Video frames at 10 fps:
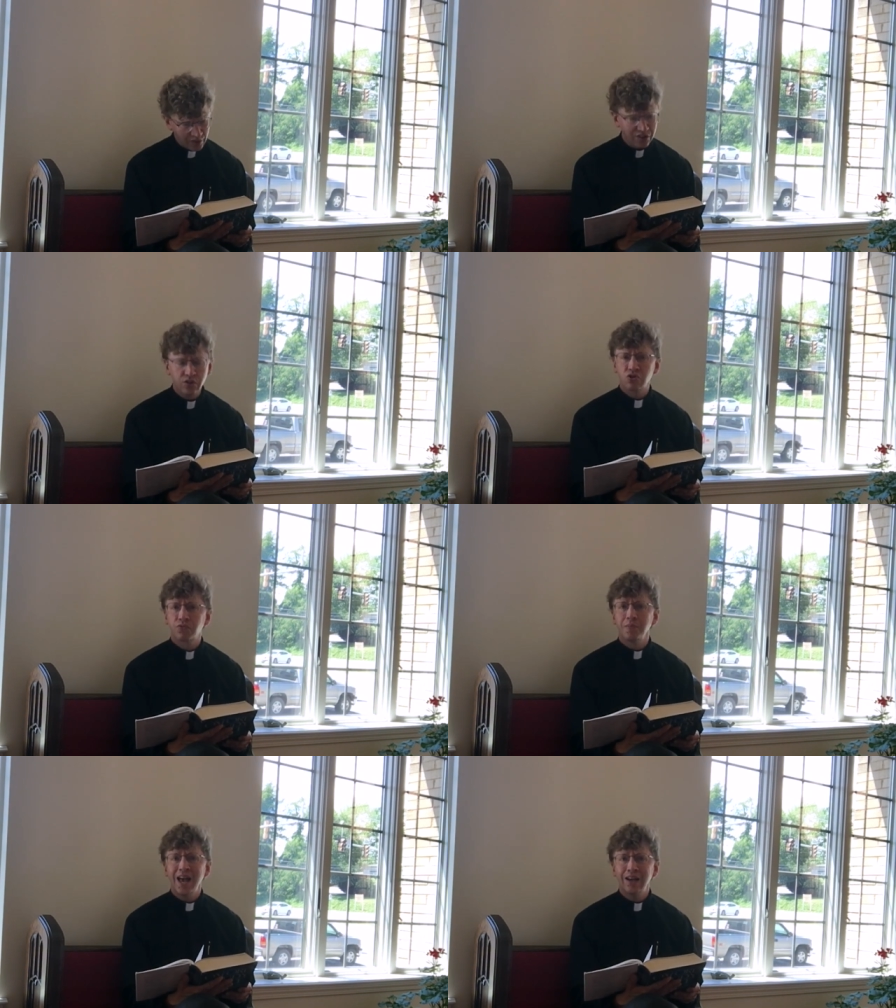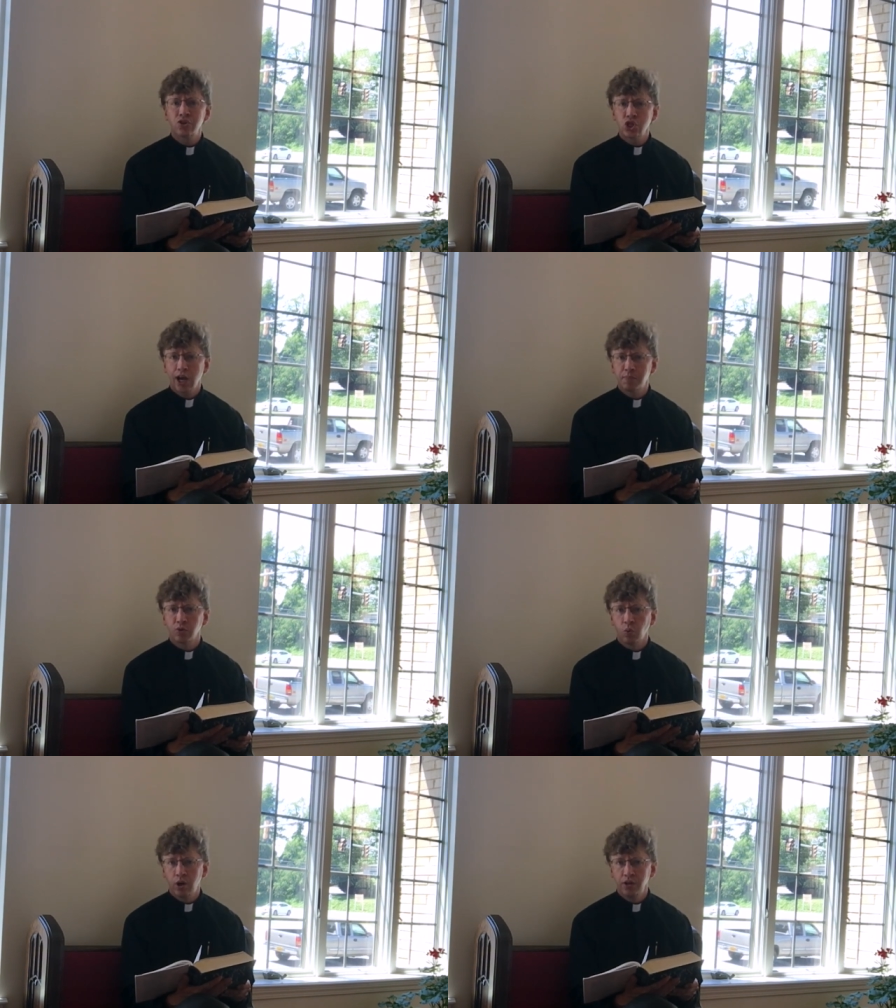This is from Acts
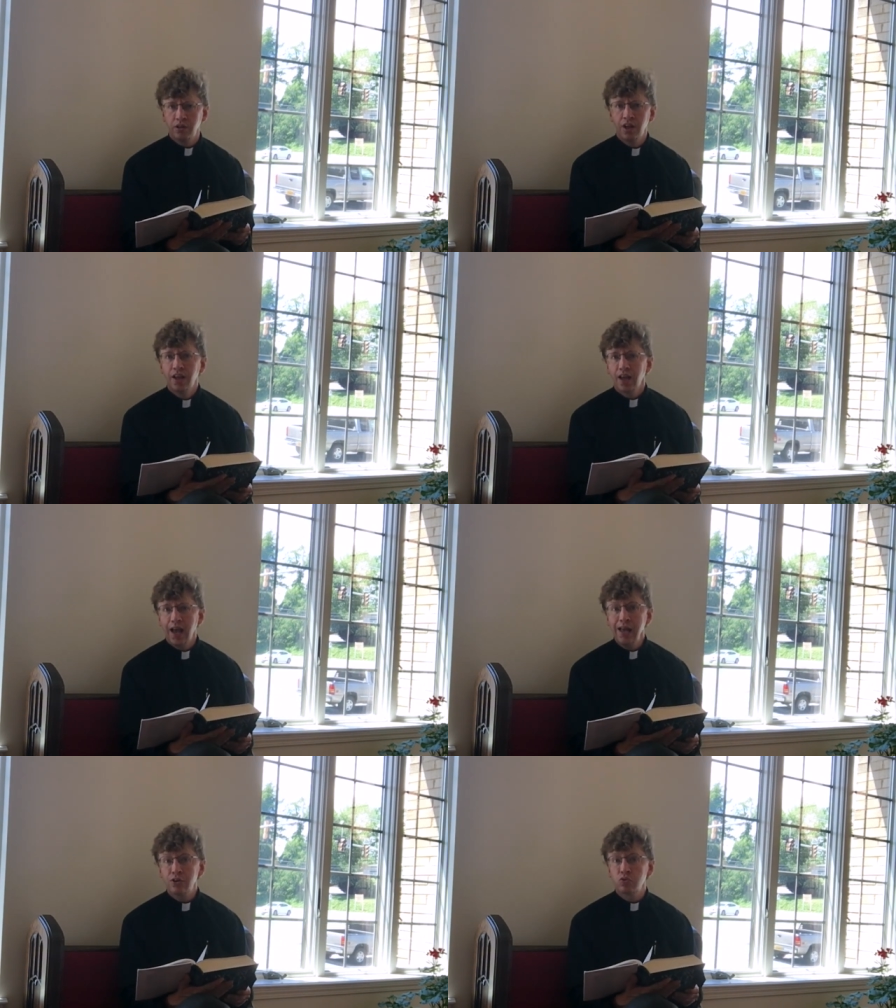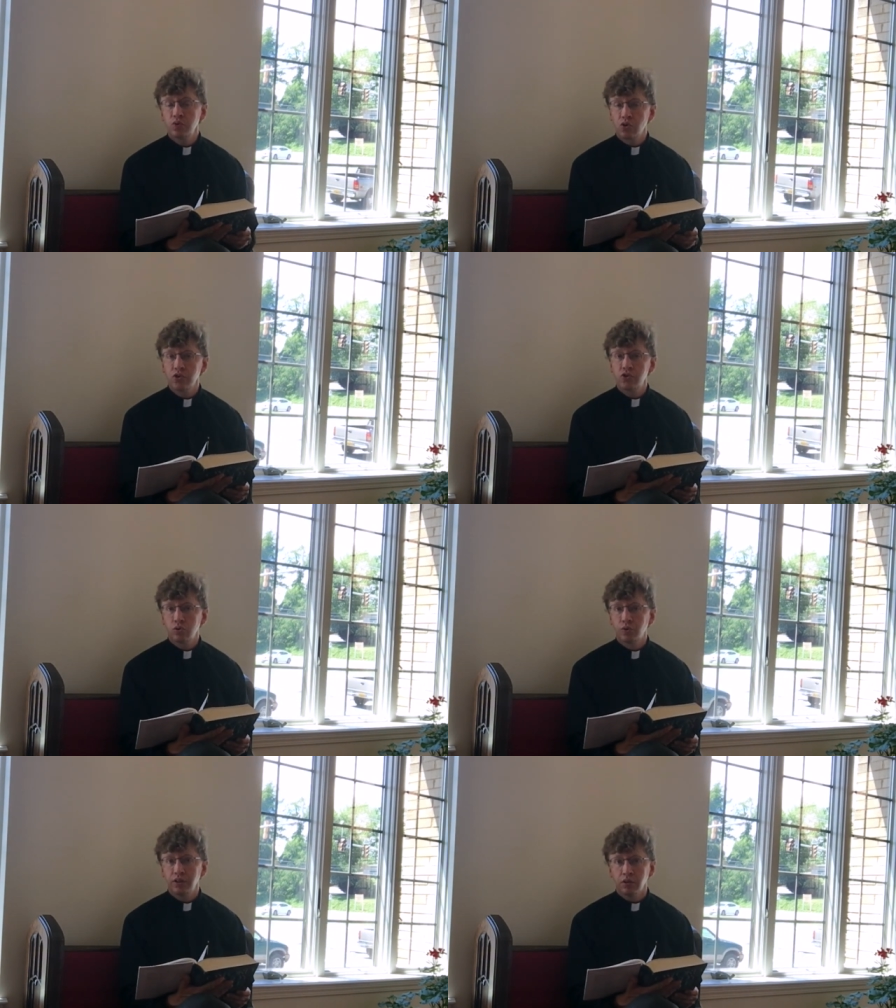chapter 1, Acts was
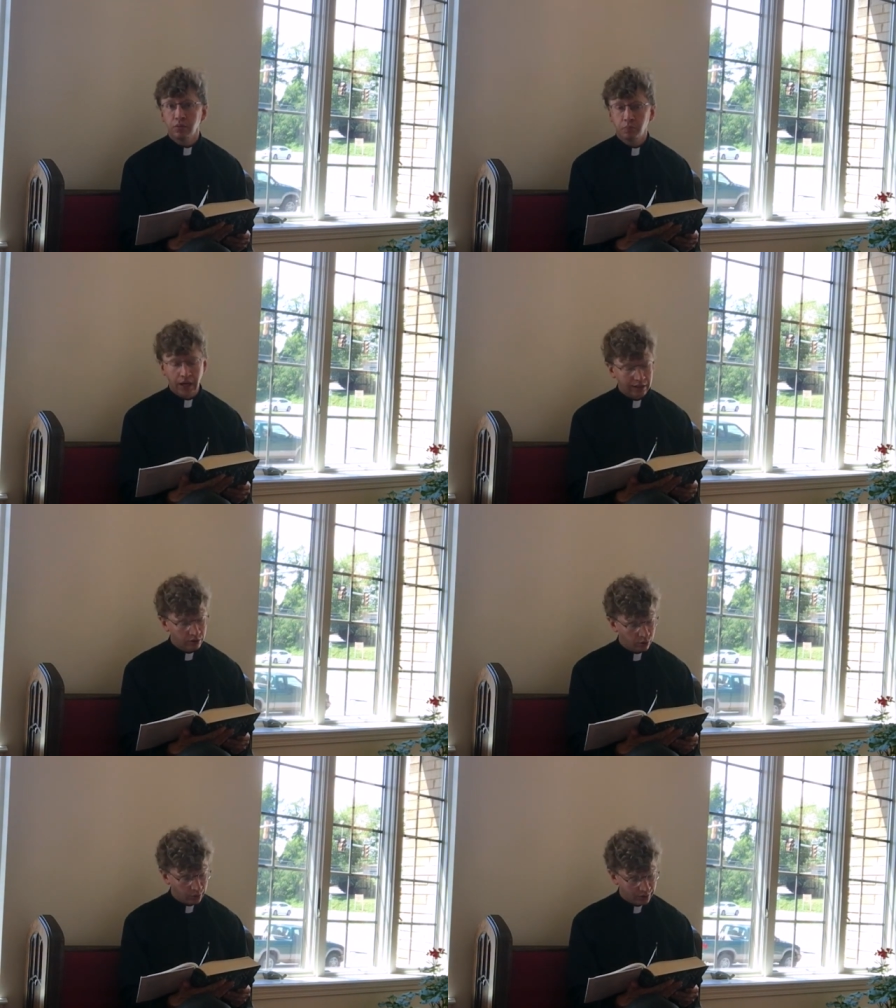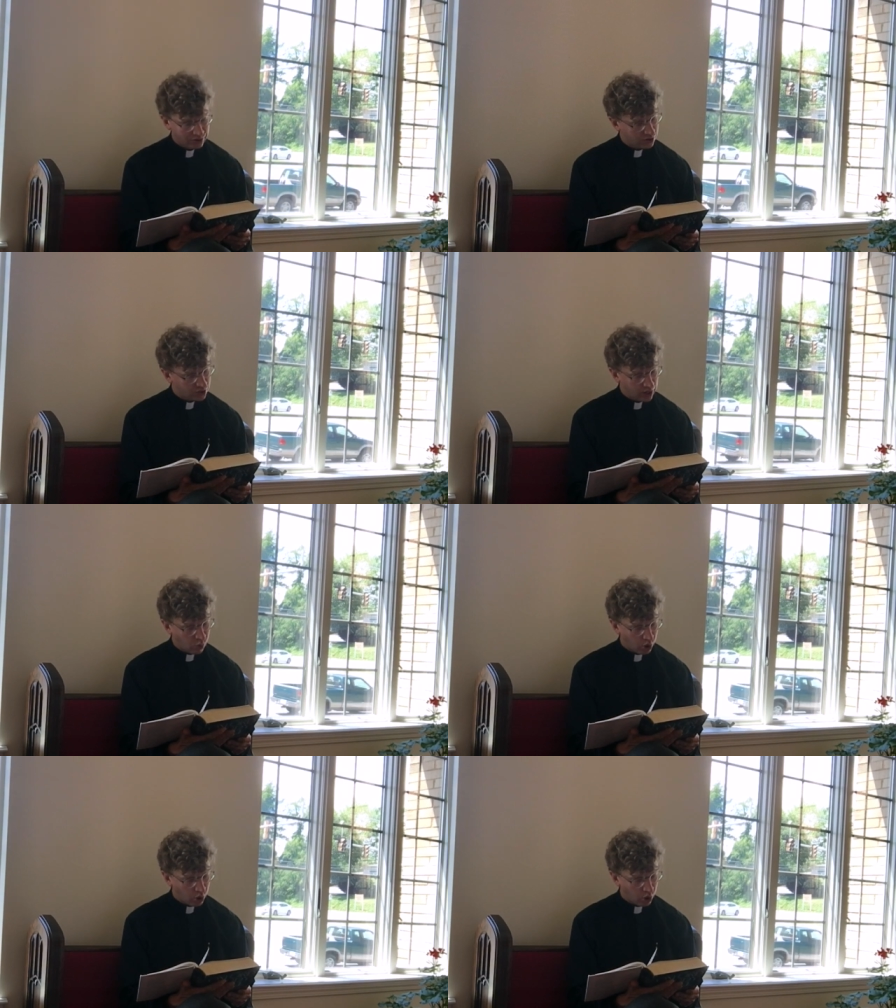also written by Luke. It's the same